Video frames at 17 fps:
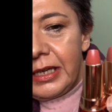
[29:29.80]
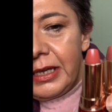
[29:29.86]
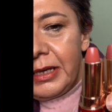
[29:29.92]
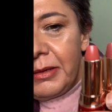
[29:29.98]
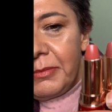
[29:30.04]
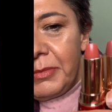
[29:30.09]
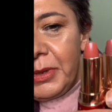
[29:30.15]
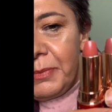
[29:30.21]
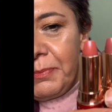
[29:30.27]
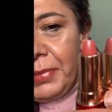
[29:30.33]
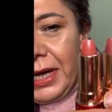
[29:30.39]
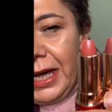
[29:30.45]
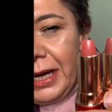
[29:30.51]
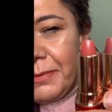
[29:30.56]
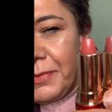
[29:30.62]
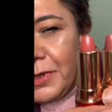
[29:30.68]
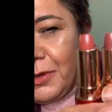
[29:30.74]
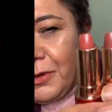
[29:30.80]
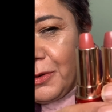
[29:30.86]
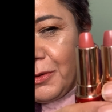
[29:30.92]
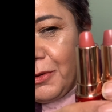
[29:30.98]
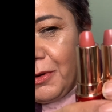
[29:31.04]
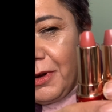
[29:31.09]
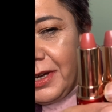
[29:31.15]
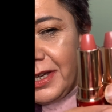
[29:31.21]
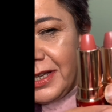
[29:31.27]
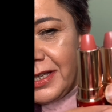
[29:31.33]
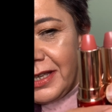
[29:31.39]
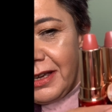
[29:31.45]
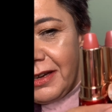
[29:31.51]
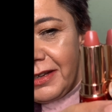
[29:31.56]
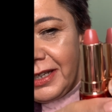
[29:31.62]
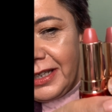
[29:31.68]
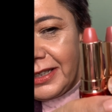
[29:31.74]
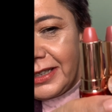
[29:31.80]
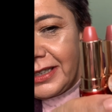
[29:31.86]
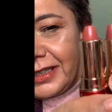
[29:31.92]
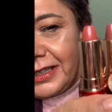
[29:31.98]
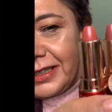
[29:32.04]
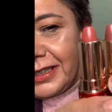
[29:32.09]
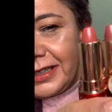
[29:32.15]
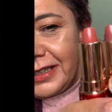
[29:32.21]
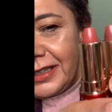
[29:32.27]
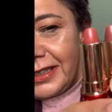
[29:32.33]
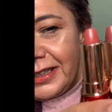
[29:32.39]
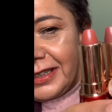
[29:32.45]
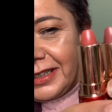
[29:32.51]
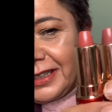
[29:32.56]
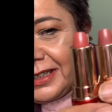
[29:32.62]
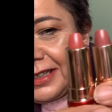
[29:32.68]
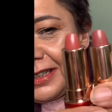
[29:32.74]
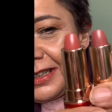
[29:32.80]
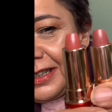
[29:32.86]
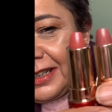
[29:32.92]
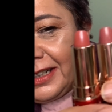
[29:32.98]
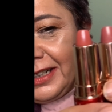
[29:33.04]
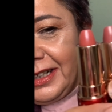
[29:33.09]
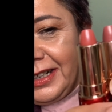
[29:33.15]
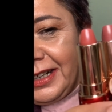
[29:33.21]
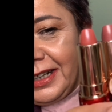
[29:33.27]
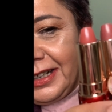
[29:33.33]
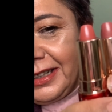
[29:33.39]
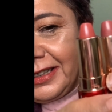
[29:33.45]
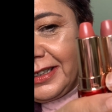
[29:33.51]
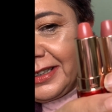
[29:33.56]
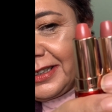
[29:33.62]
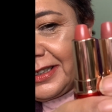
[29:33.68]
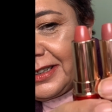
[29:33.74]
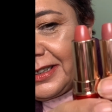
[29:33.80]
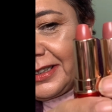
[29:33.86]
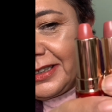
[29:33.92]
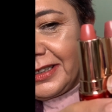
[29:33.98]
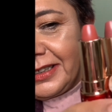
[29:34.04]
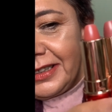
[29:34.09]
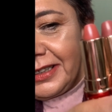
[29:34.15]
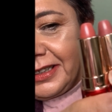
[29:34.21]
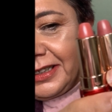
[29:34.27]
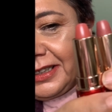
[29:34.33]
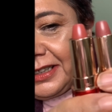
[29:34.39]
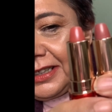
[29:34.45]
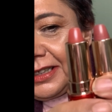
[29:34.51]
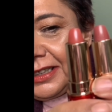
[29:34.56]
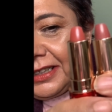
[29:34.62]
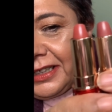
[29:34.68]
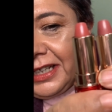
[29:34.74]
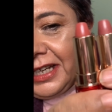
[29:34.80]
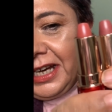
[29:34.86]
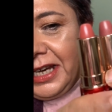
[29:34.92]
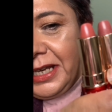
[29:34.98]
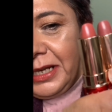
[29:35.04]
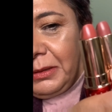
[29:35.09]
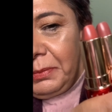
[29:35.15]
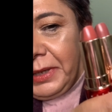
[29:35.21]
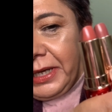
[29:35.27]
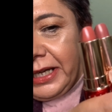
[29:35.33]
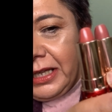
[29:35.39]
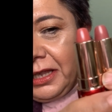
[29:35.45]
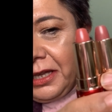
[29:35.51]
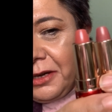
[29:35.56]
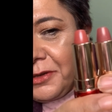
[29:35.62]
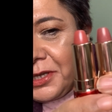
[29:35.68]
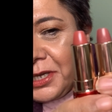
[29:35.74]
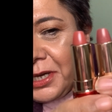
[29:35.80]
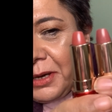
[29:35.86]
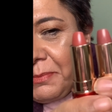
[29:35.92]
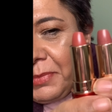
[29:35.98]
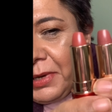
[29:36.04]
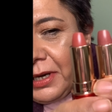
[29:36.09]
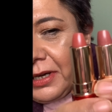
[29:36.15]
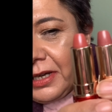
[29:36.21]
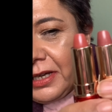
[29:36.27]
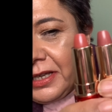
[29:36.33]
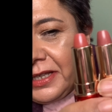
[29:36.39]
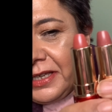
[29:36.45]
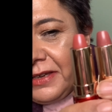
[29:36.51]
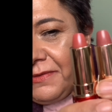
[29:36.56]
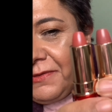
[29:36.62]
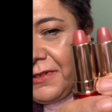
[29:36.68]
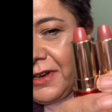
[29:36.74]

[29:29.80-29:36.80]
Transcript: But perhaps not quite as light. Aha. A little bit closer, but a different